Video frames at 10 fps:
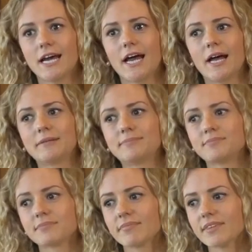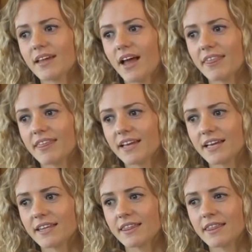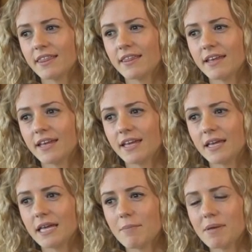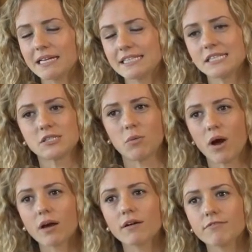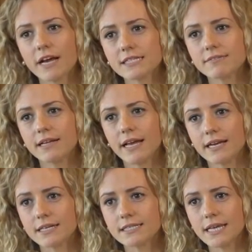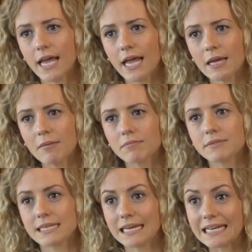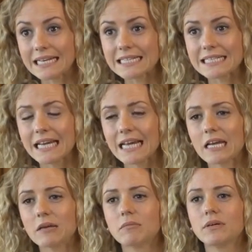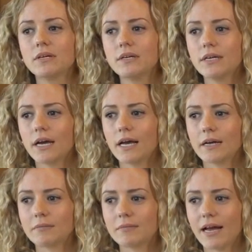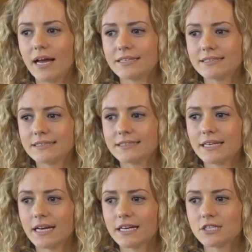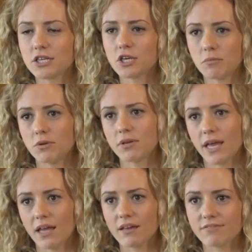I think the ability to work effectively in a team, to lead a team, to communicate